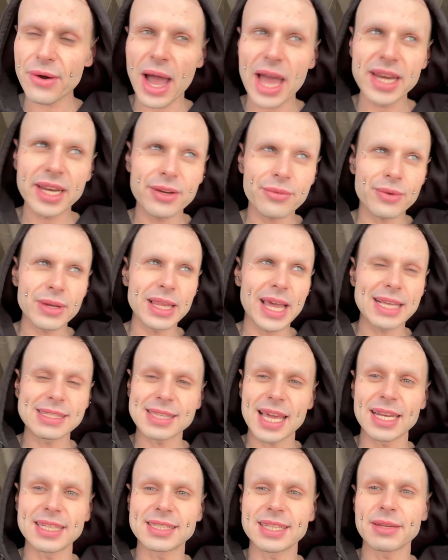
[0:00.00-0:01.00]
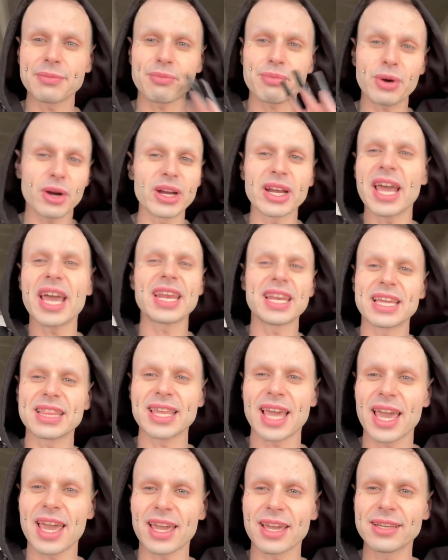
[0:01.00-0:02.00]
I didn't realize that it didn't print
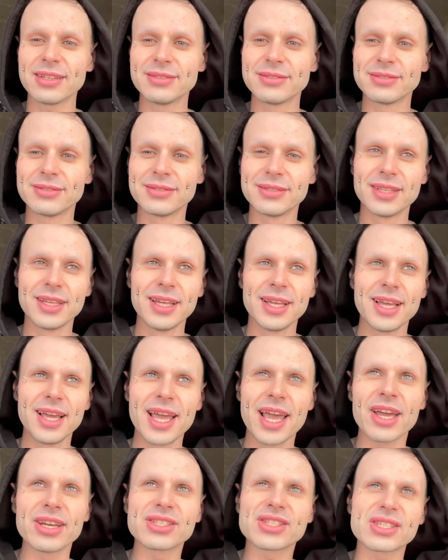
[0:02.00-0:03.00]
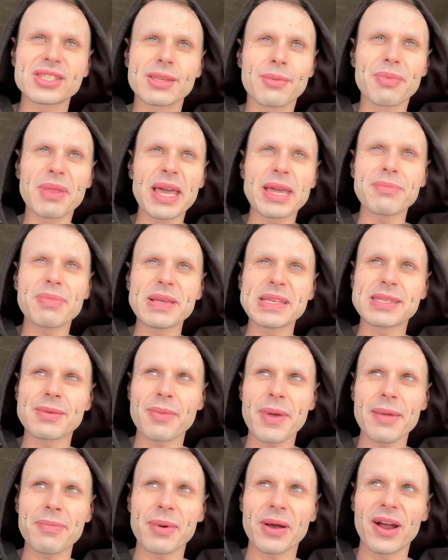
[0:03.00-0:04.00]
anything. It's just a blank piece of paper.